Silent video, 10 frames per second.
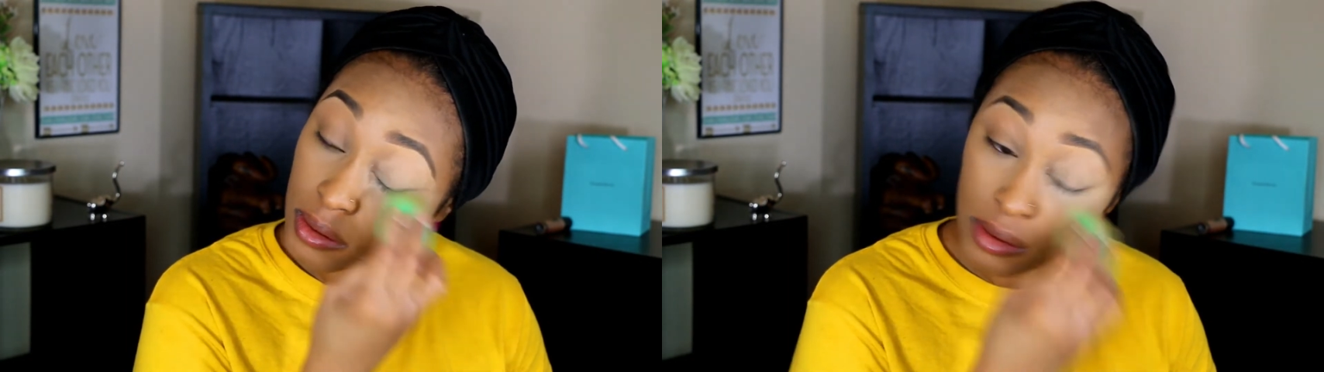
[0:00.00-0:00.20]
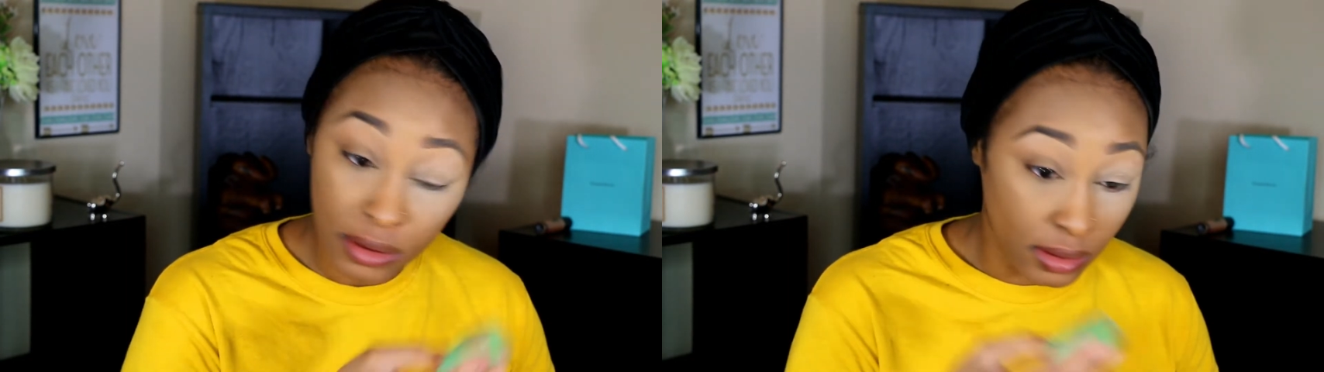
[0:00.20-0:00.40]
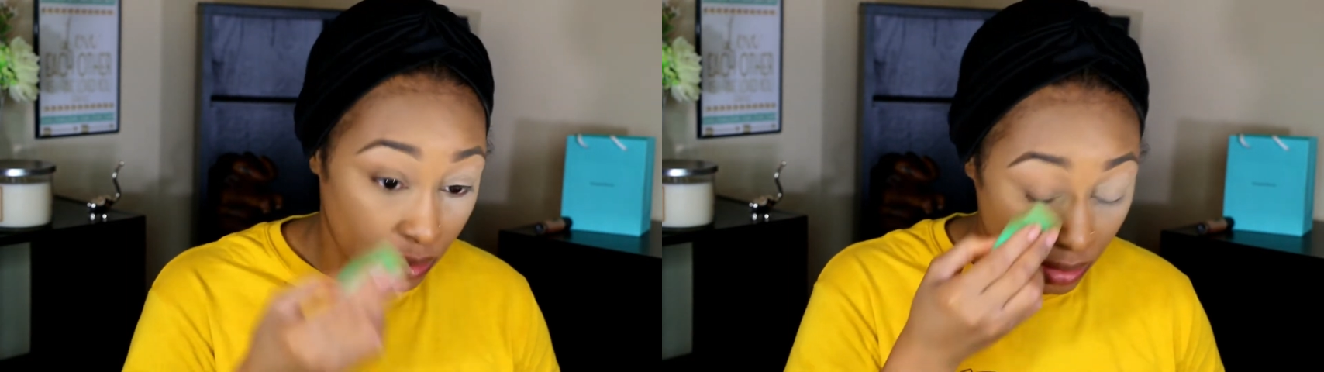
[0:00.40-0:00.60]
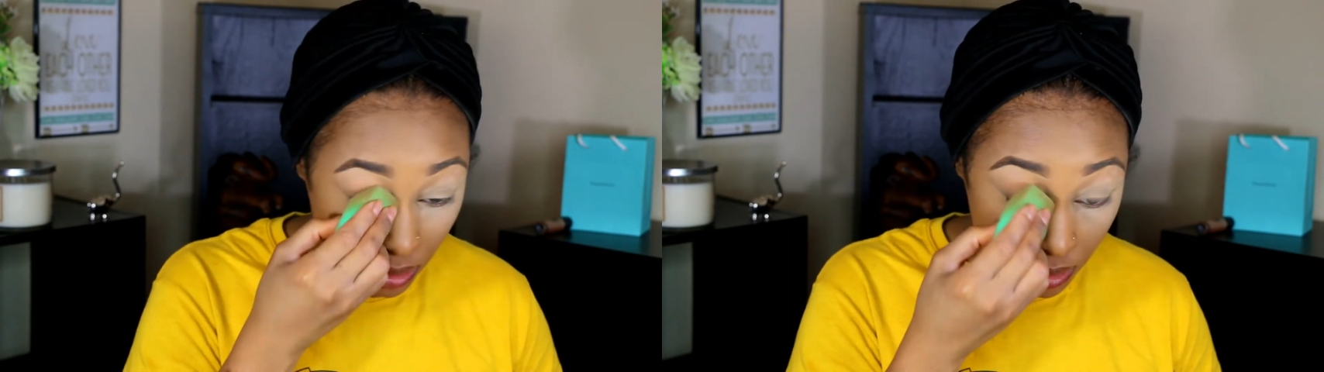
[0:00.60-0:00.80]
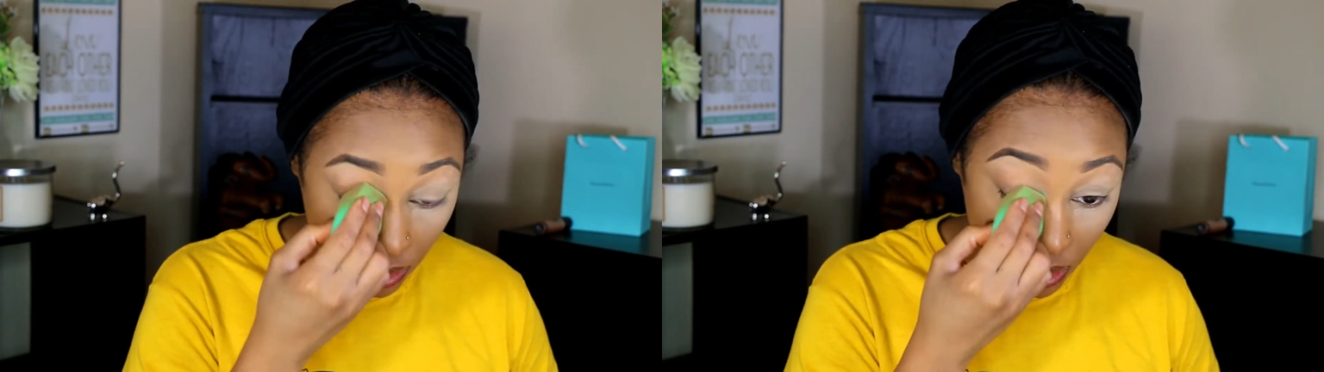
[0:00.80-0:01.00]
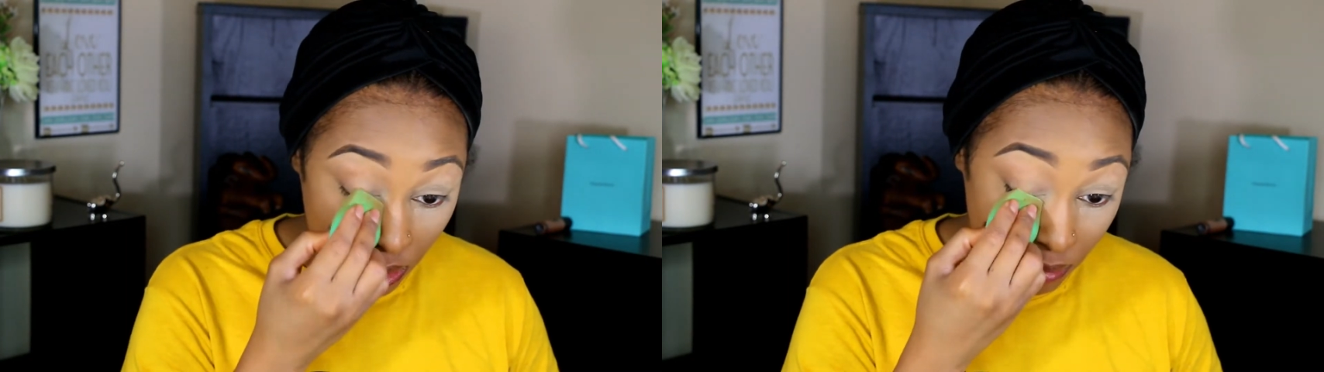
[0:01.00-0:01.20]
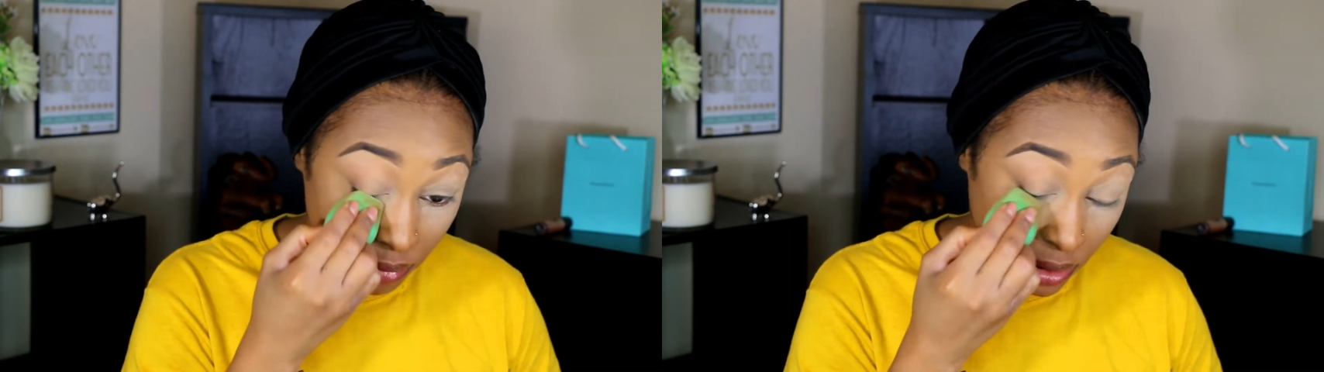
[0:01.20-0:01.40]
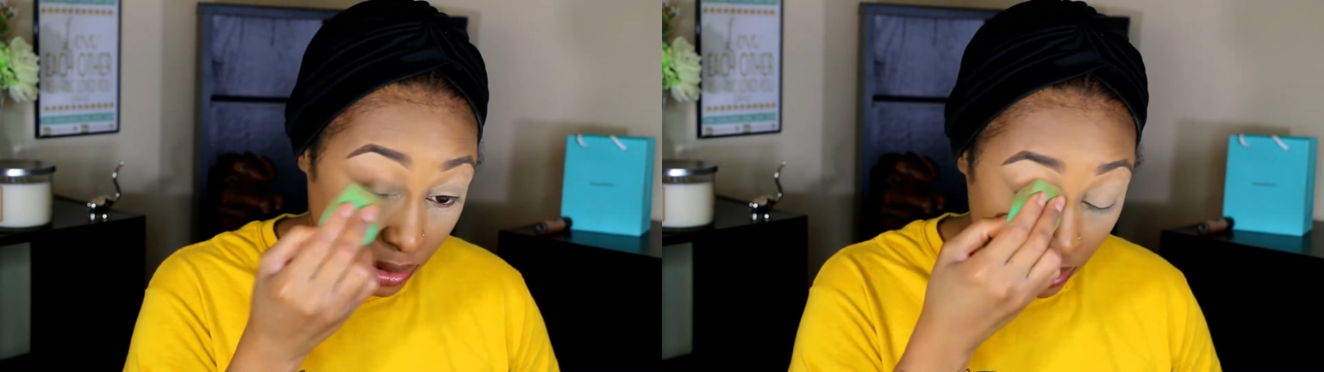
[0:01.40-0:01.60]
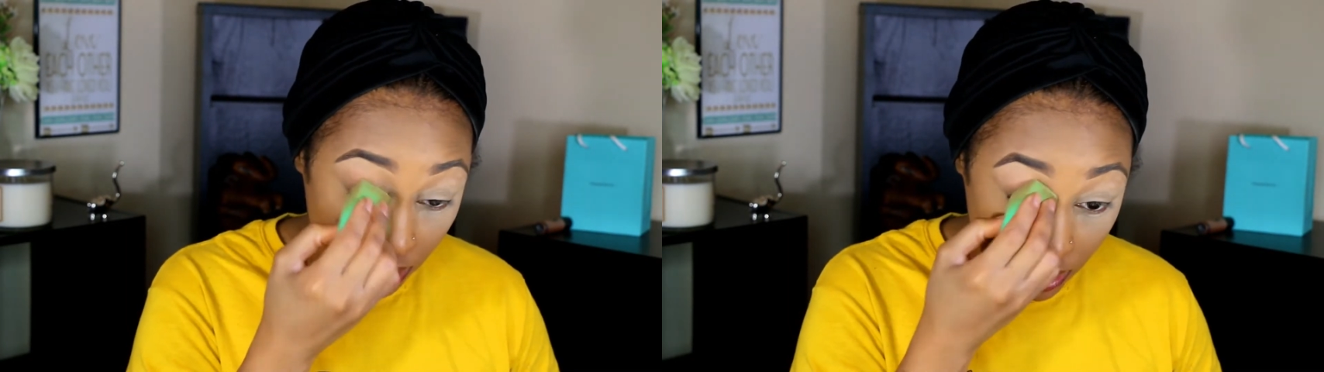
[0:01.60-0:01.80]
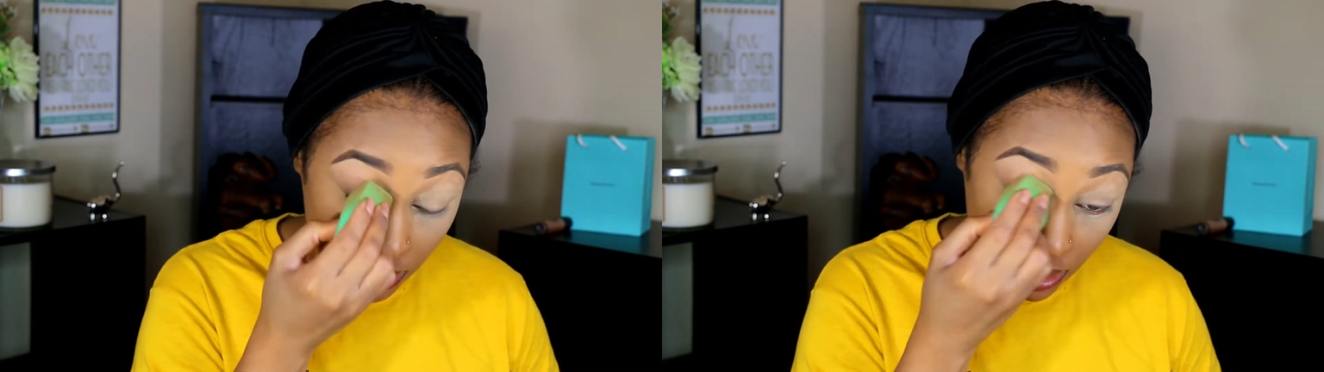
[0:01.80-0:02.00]
If you set your
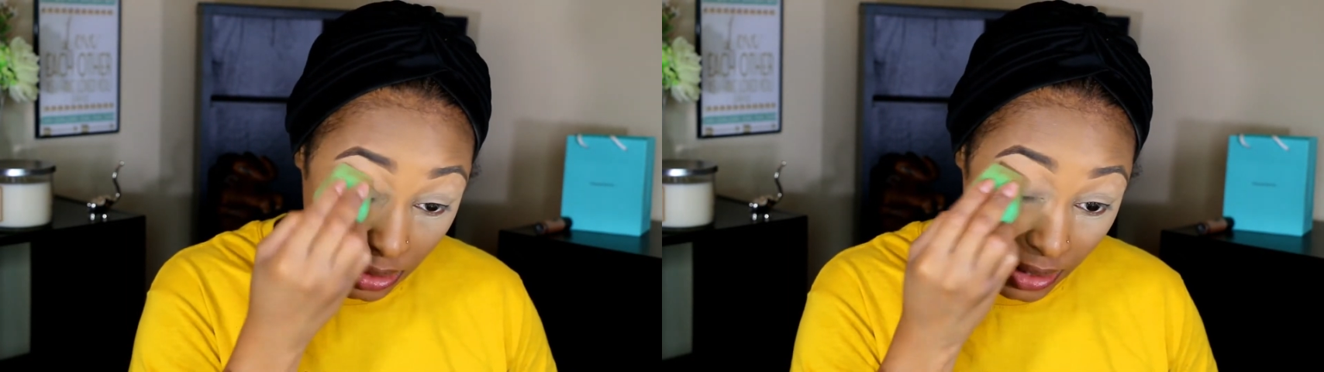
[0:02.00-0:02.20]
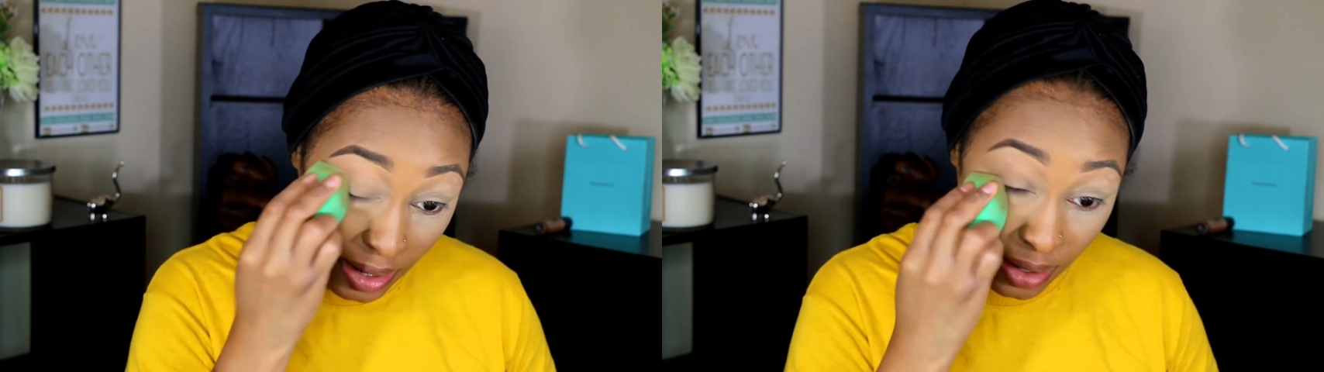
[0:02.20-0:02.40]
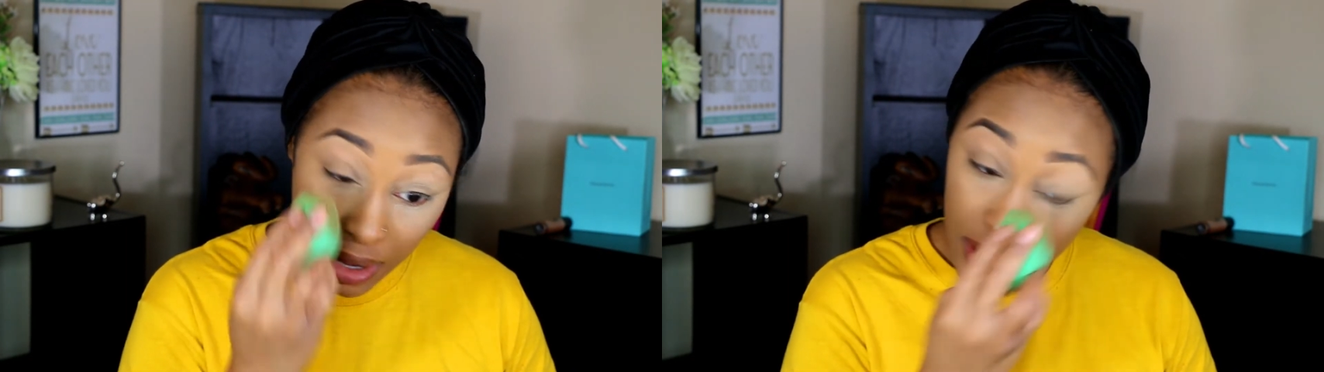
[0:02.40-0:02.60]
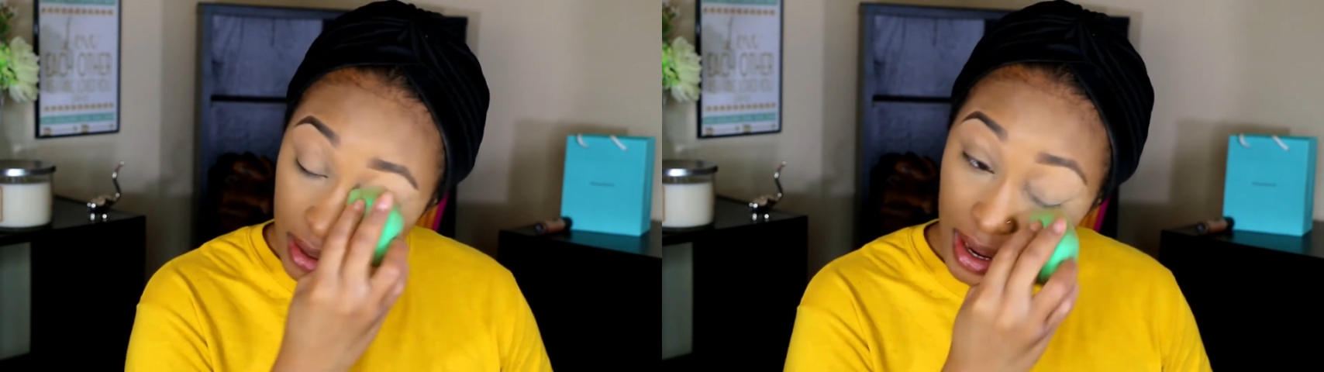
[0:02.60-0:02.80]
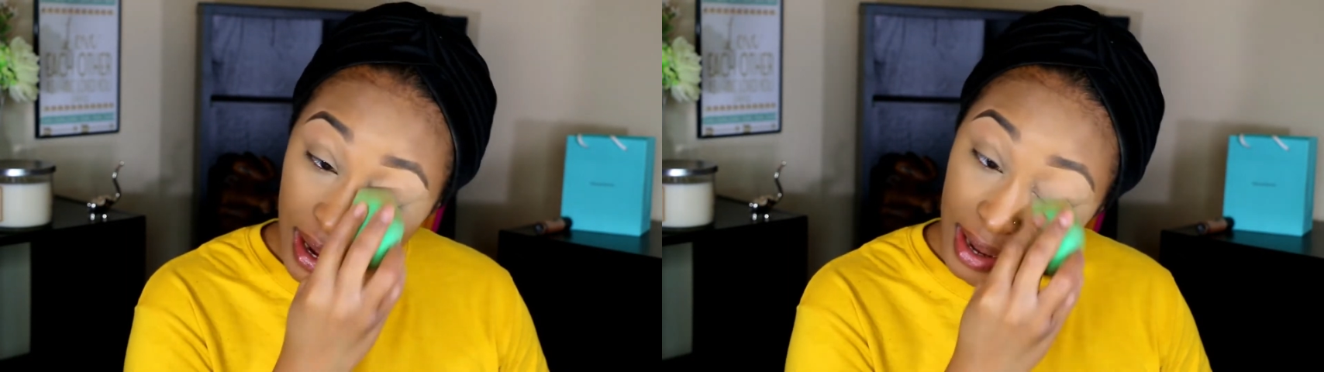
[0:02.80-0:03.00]
concealer with the creases,